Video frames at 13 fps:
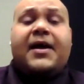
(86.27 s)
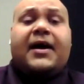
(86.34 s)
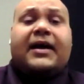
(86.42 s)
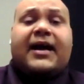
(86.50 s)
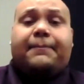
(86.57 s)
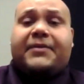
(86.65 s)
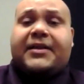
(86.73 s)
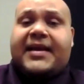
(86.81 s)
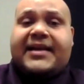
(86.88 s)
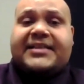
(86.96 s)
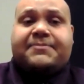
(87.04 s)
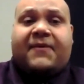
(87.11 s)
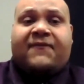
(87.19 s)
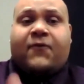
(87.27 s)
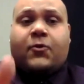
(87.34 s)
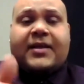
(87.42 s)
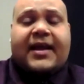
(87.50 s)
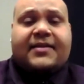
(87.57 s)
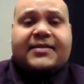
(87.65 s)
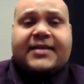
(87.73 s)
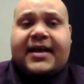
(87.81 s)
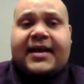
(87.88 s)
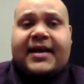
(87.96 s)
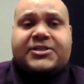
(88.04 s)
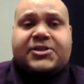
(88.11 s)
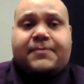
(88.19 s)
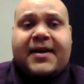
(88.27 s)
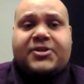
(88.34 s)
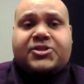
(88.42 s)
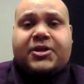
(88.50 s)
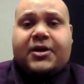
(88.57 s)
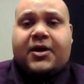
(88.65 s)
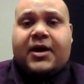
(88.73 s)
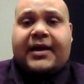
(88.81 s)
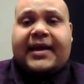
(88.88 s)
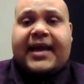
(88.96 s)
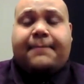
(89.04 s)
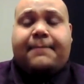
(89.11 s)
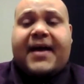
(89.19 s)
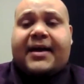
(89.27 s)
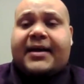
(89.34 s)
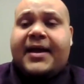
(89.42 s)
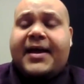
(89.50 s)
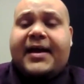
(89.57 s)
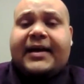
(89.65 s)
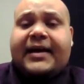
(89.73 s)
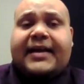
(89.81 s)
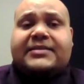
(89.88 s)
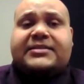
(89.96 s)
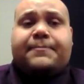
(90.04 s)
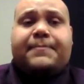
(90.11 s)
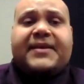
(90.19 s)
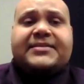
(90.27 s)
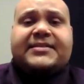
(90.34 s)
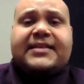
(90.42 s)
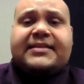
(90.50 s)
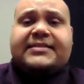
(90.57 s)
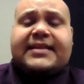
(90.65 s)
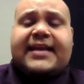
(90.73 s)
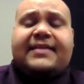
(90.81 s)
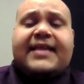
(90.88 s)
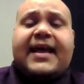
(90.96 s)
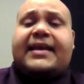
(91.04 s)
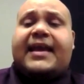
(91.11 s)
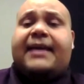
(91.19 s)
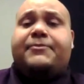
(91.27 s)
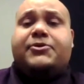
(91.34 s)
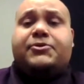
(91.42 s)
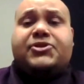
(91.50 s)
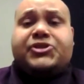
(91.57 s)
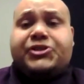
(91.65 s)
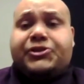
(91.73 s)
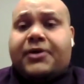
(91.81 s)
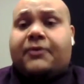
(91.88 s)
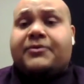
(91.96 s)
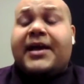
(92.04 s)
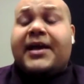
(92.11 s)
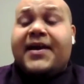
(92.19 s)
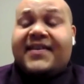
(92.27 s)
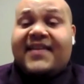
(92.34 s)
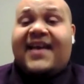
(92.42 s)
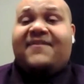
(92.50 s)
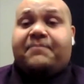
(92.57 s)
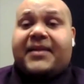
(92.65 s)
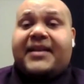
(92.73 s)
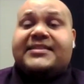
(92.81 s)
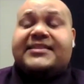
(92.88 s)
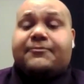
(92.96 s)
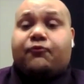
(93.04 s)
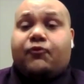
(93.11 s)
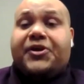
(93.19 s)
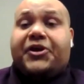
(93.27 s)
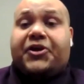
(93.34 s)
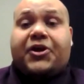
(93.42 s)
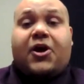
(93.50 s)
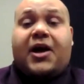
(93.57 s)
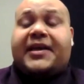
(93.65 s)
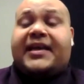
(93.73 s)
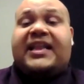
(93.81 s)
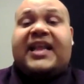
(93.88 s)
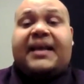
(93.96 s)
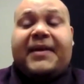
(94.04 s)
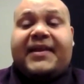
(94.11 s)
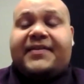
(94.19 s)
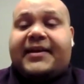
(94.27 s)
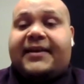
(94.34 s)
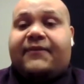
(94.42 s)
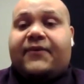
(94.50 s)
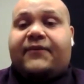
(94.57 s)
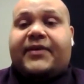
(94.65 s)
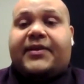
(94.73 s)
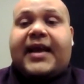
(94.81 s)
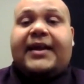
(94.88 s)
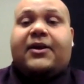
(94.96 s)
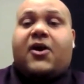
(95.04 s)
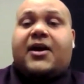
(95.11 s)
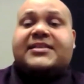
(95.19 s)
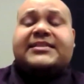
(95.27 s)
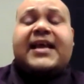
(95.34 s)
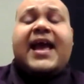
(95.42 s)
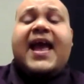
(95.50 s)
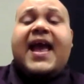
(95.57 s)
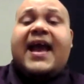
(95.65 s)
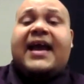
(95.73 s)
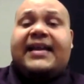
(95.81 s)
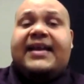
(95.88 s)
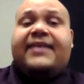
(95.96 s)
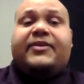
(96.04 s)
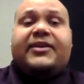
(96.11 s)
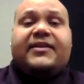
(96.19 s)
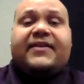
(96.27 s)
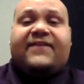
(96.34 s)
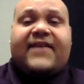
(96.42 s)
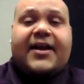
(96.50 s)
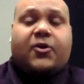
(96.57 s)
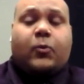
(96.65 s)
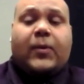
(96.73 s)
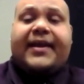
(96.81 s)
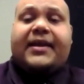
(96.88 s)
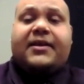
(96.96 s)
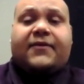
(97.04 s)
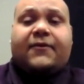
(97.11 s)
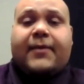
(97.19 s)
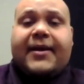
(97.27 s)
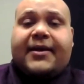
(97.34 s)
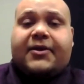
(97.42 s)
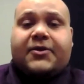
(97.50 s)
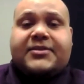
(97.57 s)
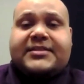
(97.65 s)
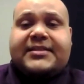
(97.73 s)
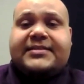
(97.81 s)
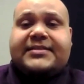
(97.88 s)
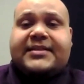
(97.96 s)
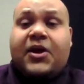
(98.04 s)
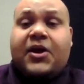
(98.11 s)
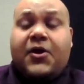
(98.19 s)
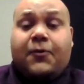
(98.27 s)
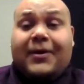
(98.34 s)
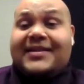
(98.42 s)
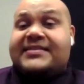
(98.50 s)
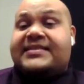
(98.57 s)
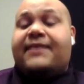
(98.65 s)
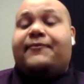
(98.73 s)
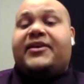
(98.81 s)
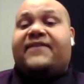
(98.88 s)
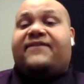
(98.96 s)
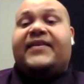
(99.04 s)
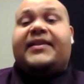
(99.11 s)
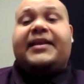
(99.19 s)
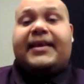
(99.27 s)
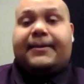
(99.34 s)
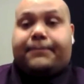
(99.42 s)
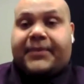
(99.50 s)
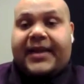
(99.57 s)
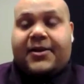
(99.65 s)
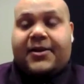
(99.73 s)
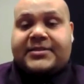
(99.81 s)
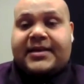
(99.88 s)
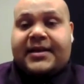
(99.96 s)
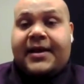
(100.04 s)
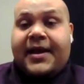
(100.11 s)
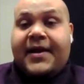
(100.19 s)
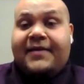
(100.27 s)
A couple of days before that, as you mentioned, came back against the Pistons to get that game to a shootout. They have played some real good hockey. They beat the Niverville Nighthawks. And even in the final weekend of the regular season, with 7 affiliate players in,